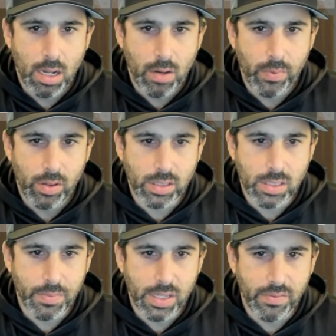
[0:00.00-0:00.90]
We look at some
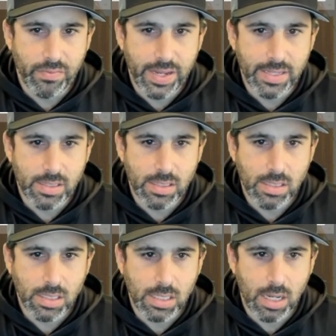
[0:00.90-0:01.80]
of the events.
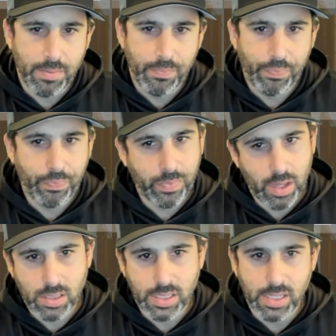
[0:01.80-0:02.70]

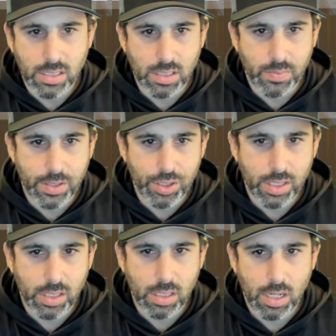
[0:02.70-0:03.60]
Seeing
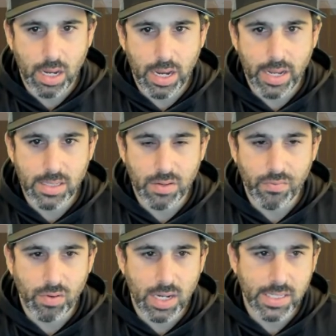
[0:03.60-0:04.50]
Suspicion and Sudden
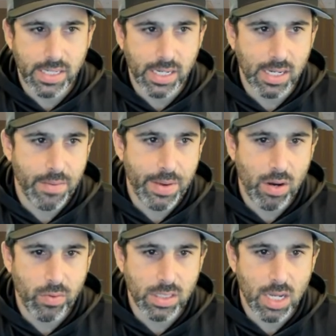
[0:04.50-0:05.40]
Ferocity can come out
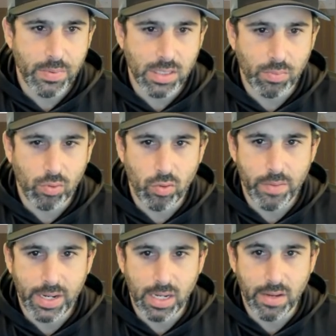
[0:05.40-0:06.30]
with Sabe's deploy,
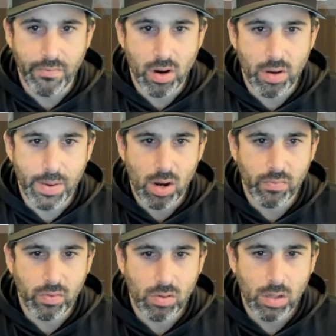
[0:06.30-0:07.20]
making it very
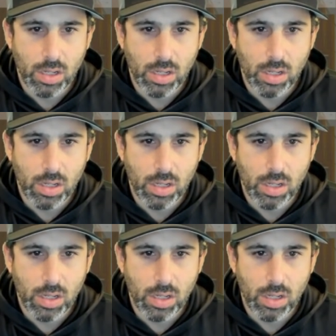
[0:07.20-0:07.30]
powerful.